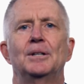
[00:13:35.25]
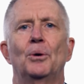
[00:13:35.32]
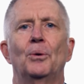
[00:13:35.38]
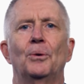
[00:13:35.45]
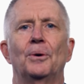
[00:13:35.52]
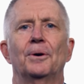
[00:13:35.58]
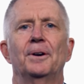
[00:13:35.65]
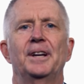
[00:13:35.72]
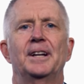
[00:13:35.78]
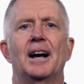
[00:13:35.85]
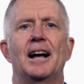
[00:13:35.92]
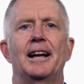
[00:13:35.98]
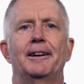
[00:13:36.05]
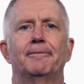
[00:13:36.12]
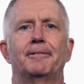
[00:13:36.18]
or in
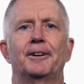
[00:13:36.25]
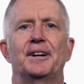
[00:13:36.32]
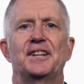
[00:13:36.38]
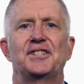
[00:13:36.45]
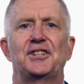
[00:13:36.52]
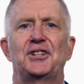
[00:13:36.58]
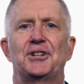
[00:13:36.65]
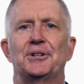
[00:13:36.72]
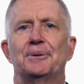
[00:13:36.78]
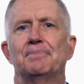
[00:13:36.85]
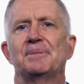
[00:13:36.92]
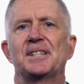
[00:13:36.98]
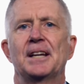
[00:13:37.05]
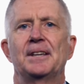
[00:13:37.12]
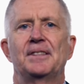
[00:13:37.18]
IFRS
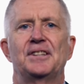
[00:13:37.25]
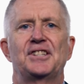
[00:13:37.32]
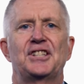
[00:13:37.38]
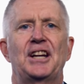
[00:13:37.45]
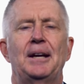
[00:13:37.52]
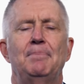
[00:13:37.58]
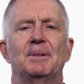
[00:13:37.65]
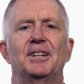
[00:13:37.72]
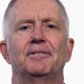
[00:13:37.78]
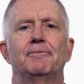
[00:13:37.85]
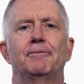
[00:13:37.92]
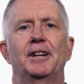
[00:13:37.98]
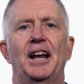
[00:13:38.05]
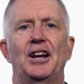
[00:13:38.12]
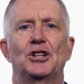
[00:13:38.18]
terms, the Statement of
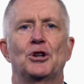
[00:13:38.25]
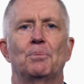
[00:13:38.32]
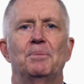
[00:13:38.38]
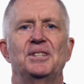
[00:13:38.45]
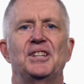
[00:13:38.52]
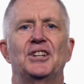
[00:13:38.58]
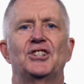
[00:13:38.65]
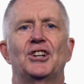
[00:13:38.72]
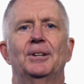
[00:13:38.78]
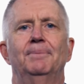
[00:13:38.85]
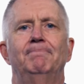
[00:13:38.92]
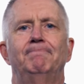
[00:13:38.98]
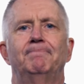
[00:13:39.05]
Financial Position.